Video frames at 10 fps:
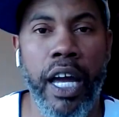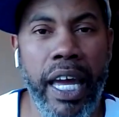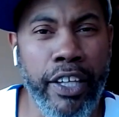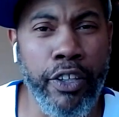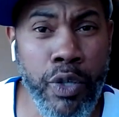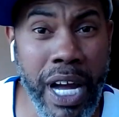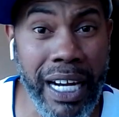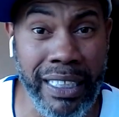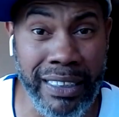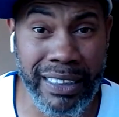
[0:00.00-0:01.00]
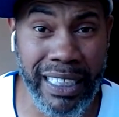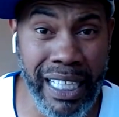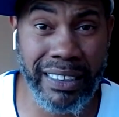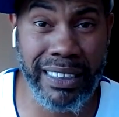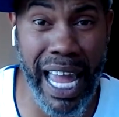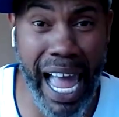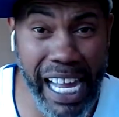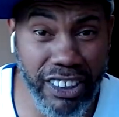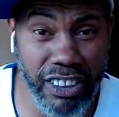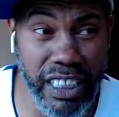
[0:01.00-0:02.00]
And you got a chance to
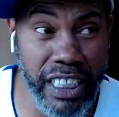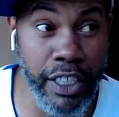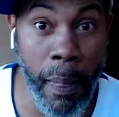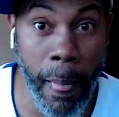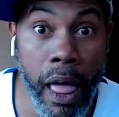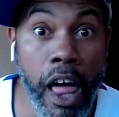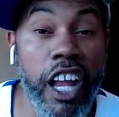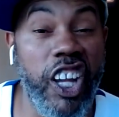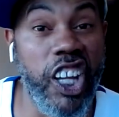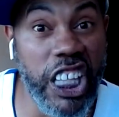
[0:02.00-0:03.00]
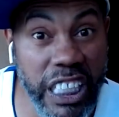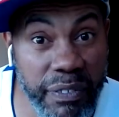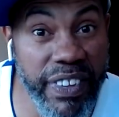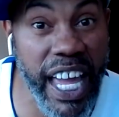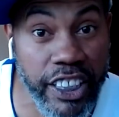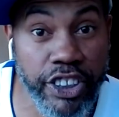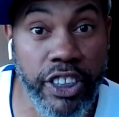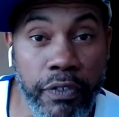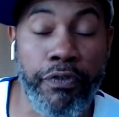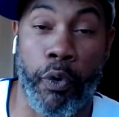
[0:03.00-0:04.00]
actually live that
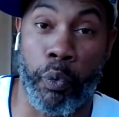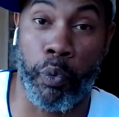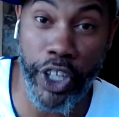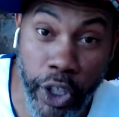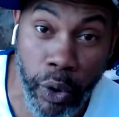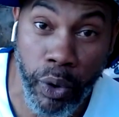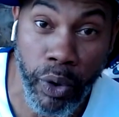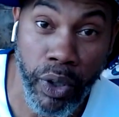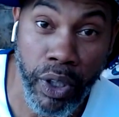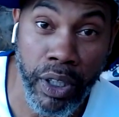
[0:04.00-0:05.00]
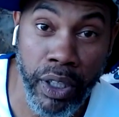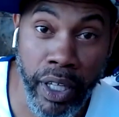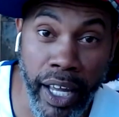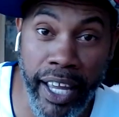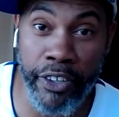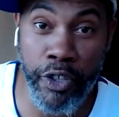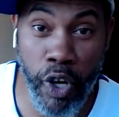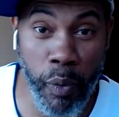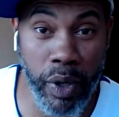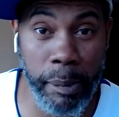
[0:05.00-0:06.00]
shit for real? and you
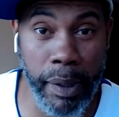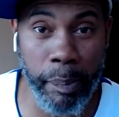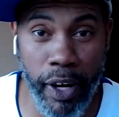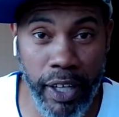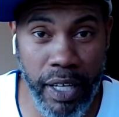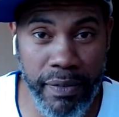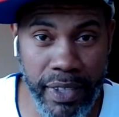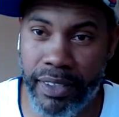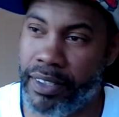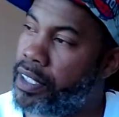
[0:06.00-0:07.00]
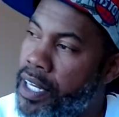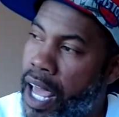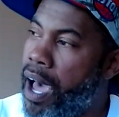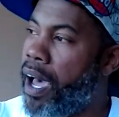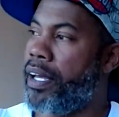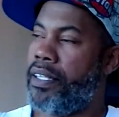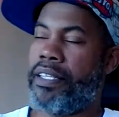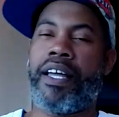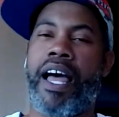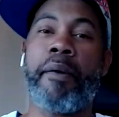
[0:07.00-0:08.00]
don't want to be part of it, nah. Yeah.
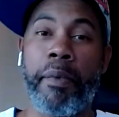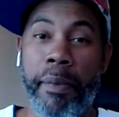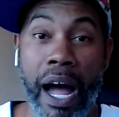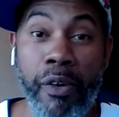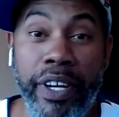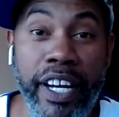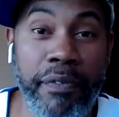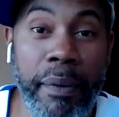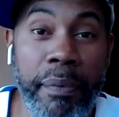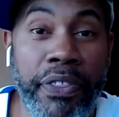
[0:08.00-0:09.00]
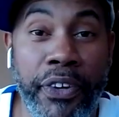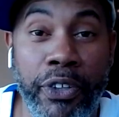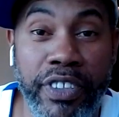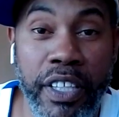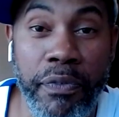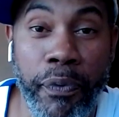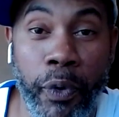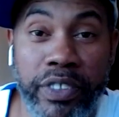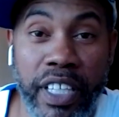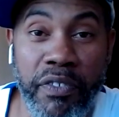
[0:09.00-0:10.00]
I'm, I don't care if I'm the 13th,
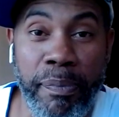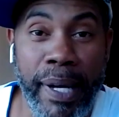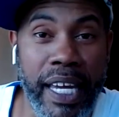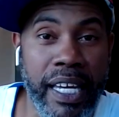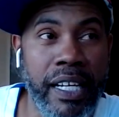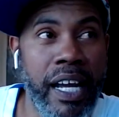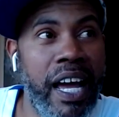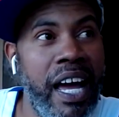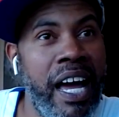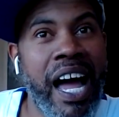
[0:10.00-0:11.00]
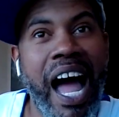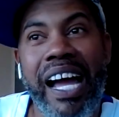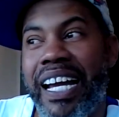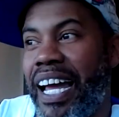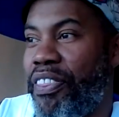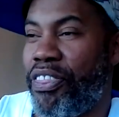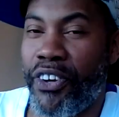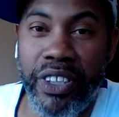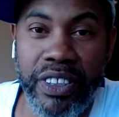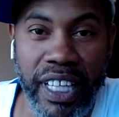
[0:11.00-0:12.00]
14th man. I got
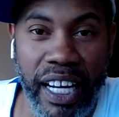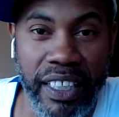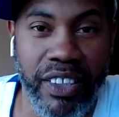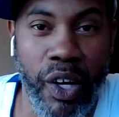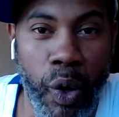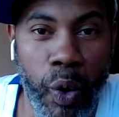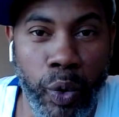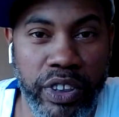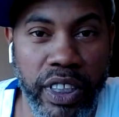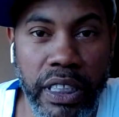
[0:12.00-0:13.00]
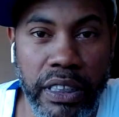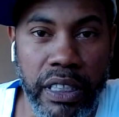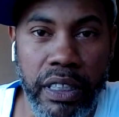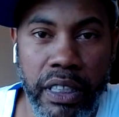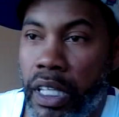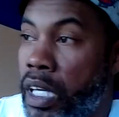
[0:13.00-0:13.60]
30 seconds the whole season.